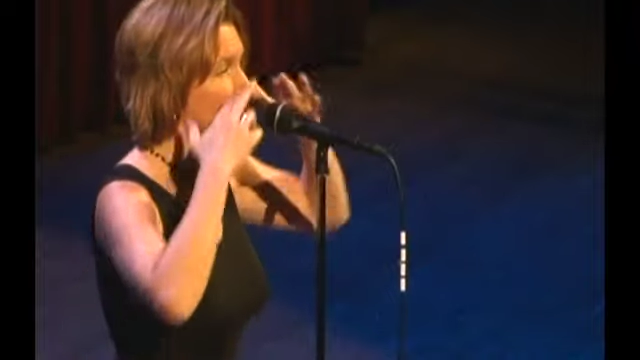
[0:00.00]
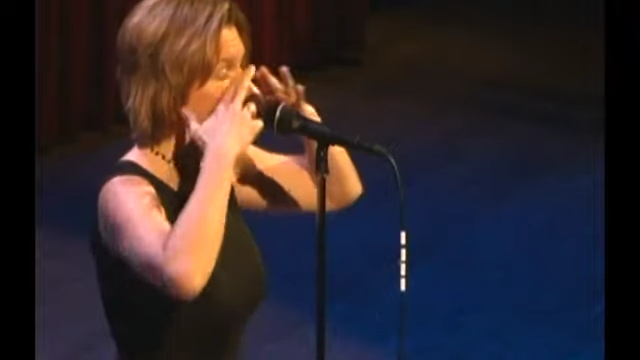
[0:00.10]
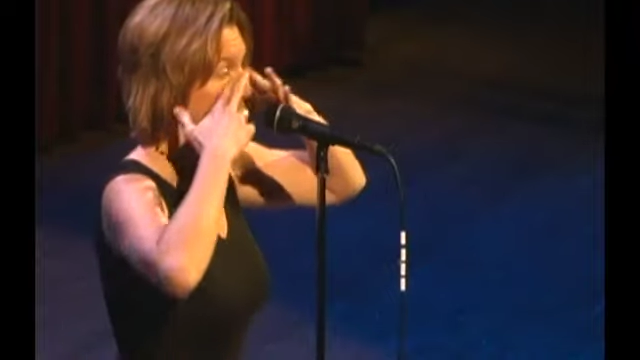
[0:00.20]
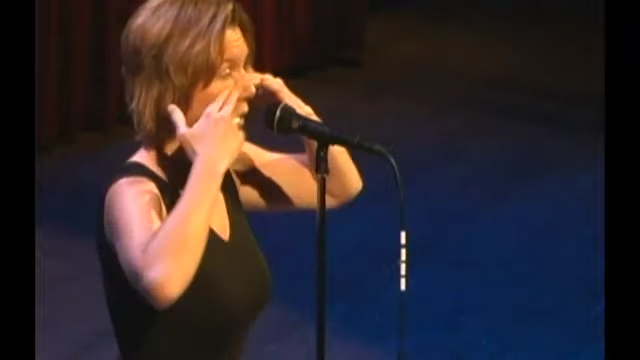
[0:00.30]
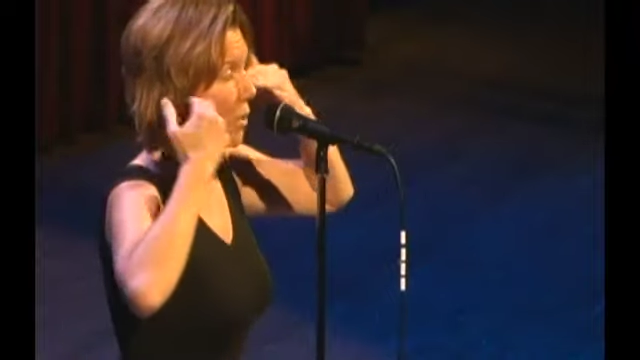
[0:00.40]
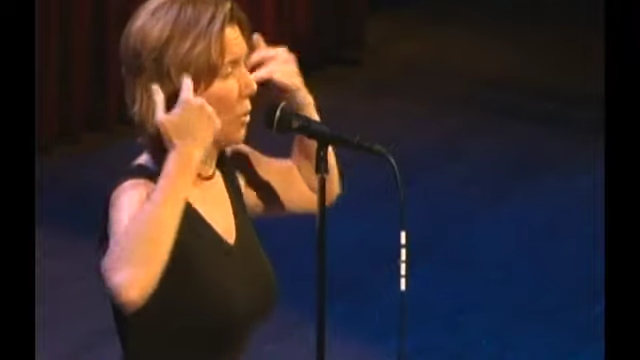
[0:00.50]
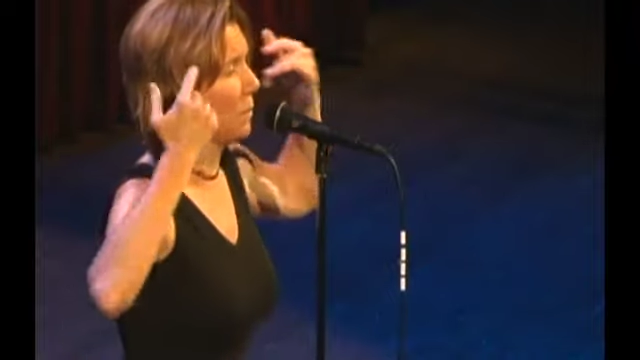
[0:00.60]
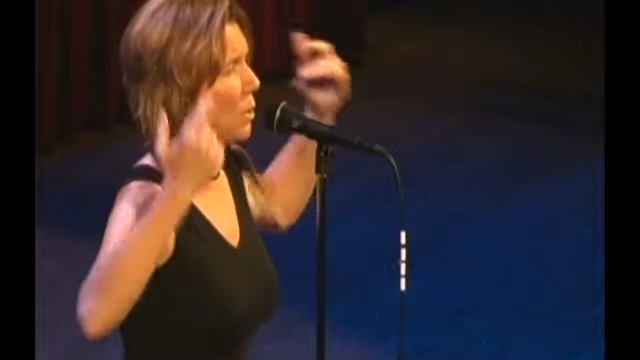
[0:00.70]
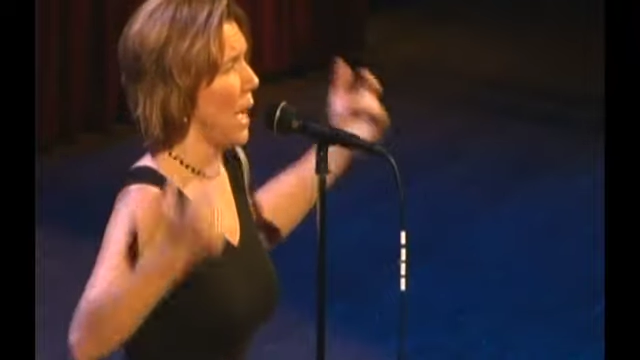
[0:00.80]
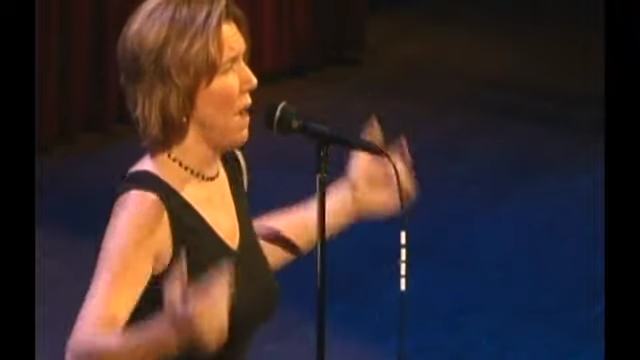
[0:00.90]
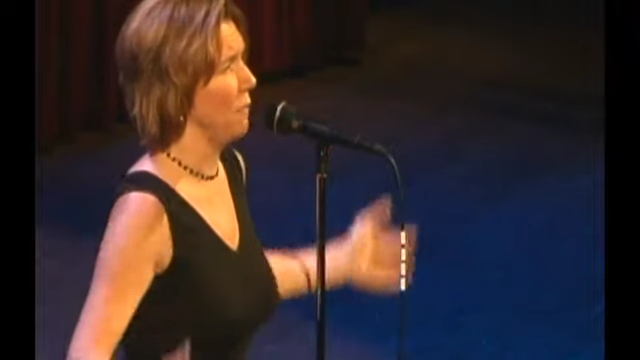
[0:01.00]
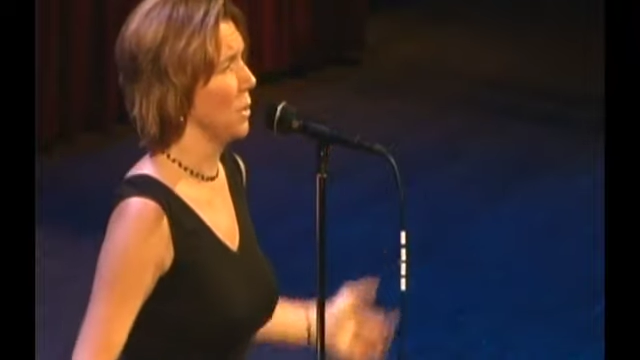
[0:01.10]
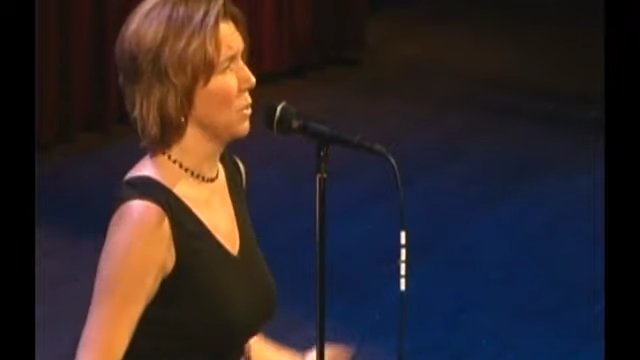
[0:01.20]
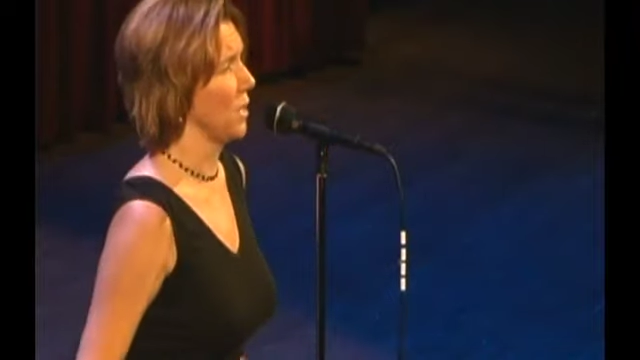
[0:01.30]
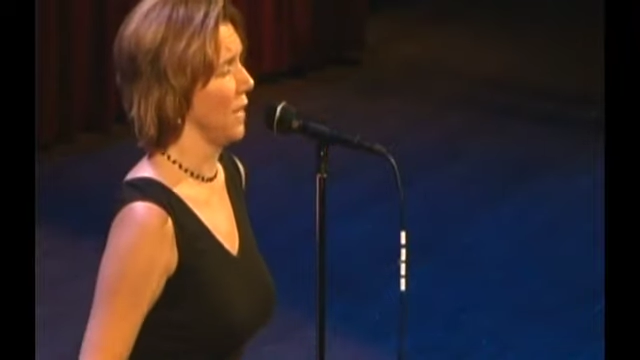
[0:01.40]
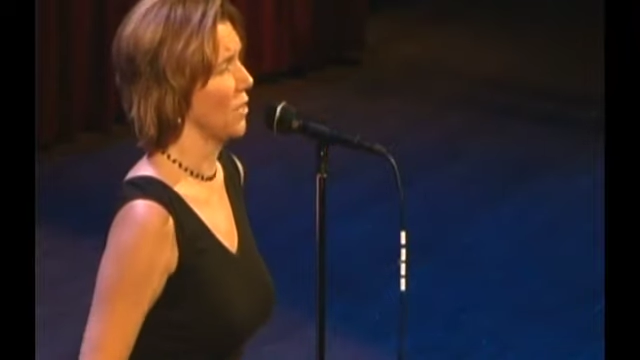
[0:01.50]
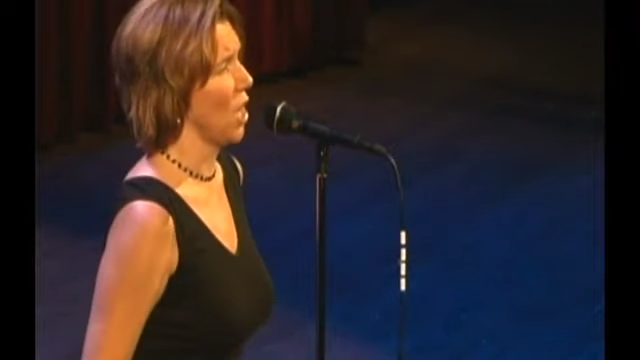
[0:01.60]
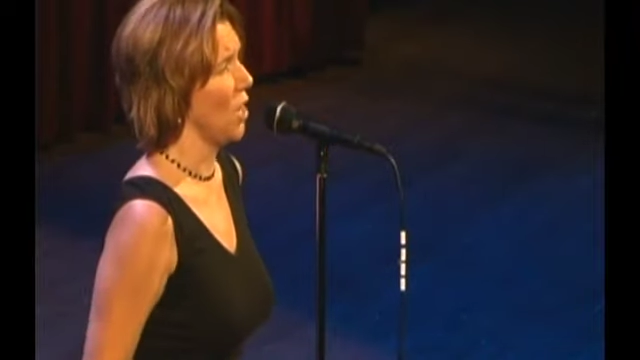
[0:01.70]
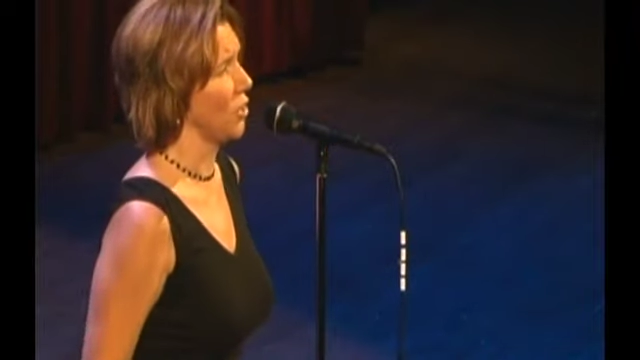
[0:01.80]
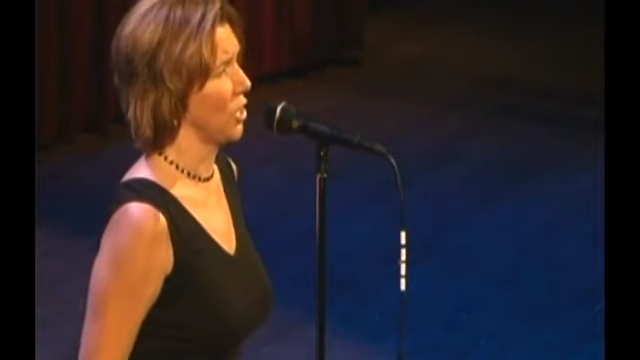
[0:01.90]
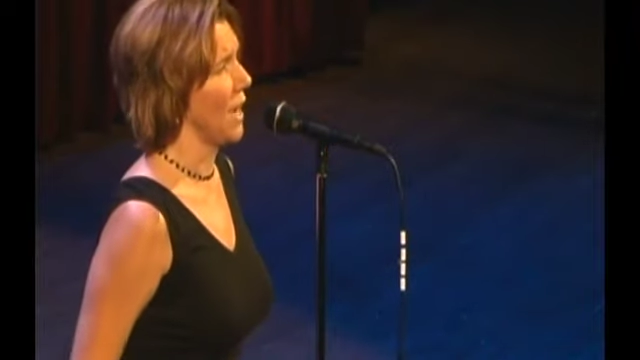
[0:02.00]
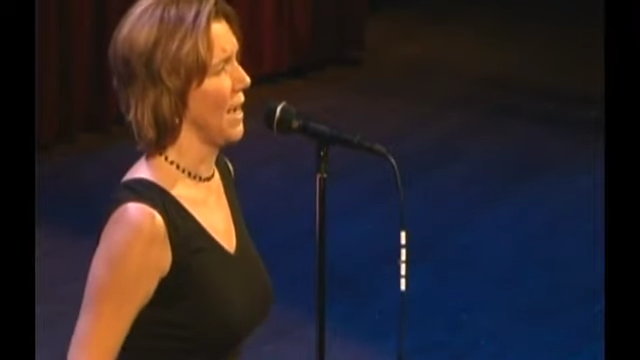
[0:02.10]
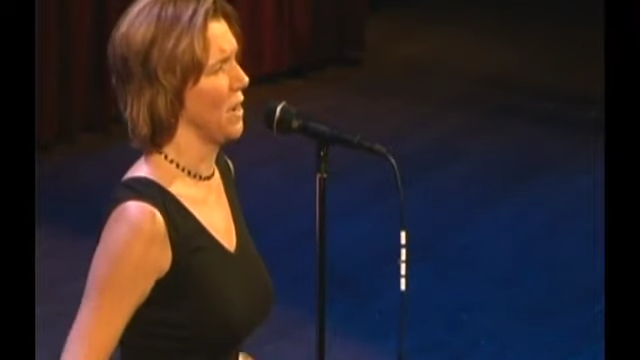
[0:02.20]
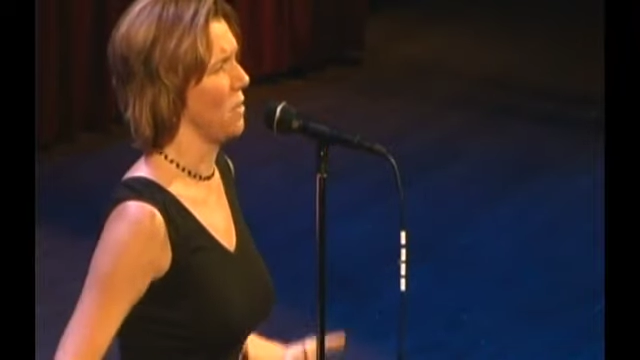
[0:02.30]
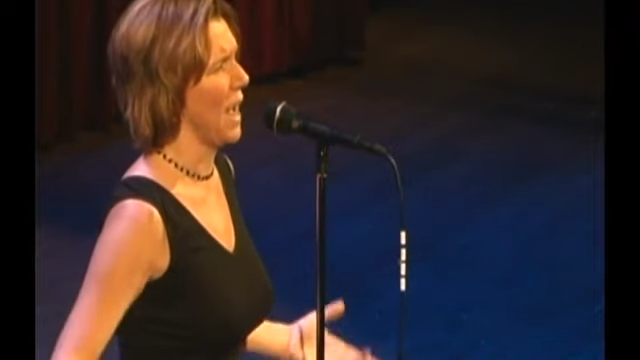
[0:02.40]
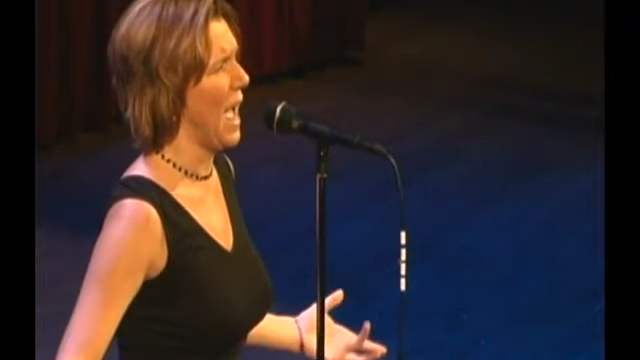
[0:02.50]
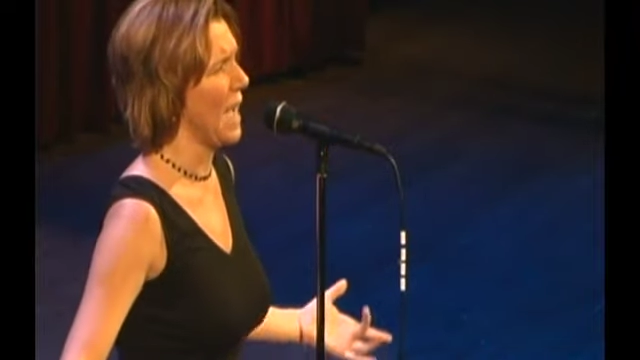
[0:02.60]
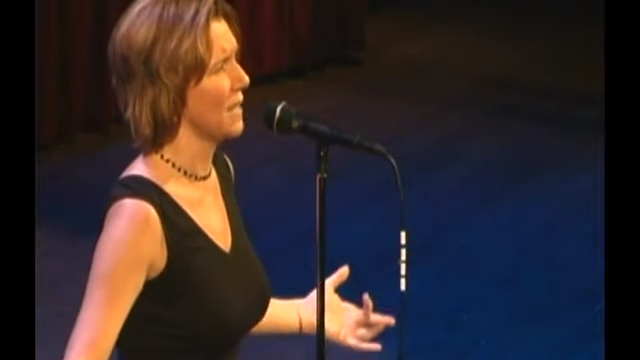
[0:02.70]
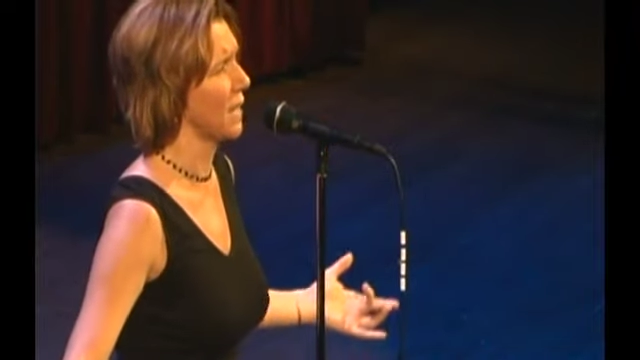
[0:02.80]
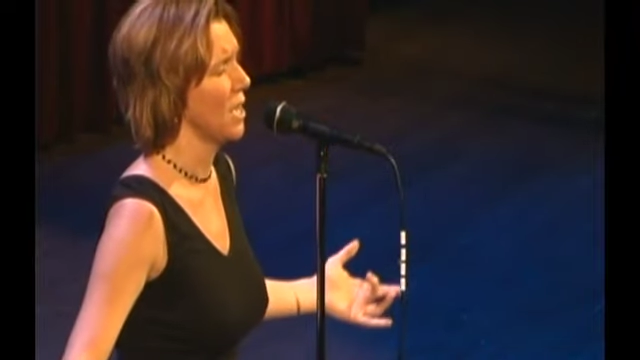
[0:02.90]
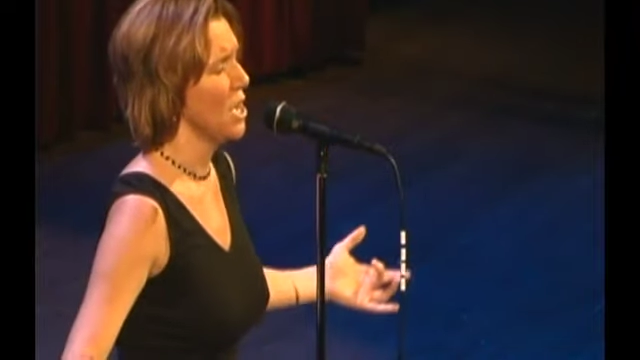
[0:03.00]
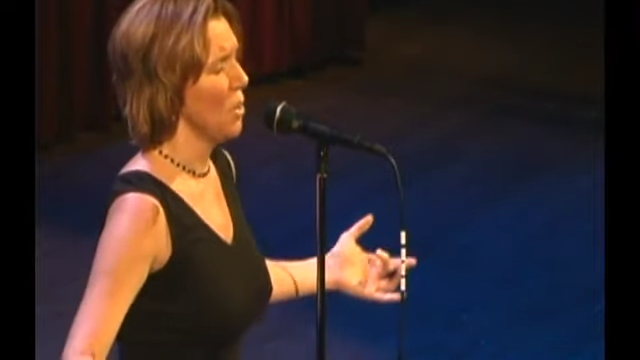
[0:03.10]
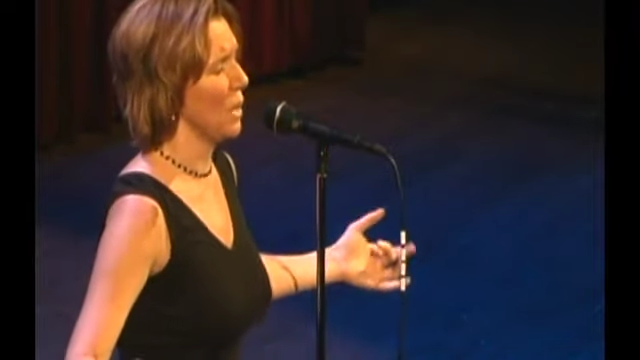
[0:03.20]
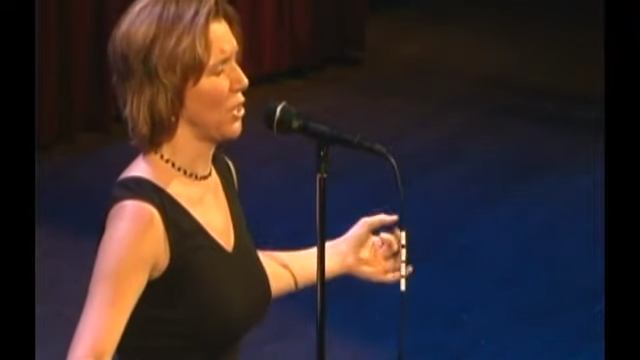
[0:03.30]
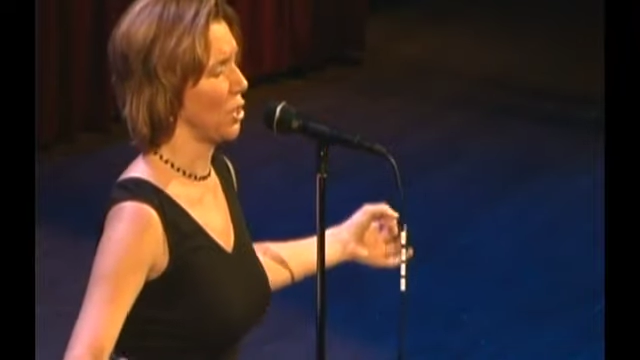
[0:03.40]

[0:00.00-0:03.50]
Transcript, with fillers: yellow the blue half moons of exhaustion I don't ask, which to